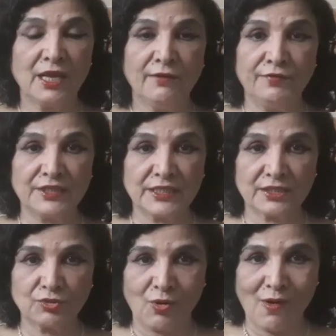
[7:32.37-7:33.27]
which is
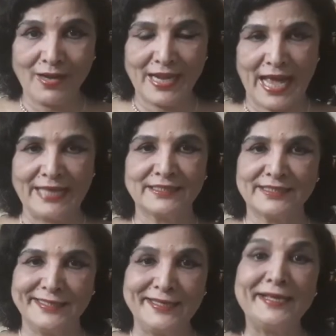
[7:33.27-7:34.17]
called as
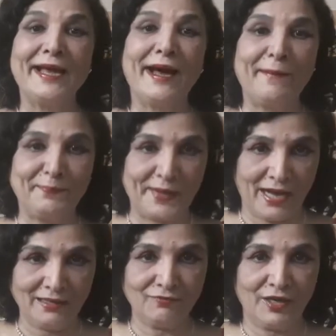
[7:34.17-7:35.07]
the
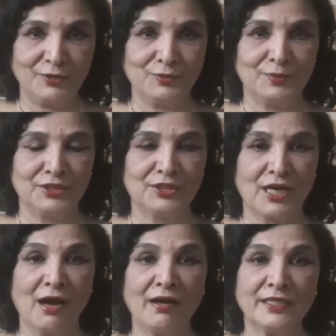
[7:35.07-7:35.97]
Apan Vayu Mudra.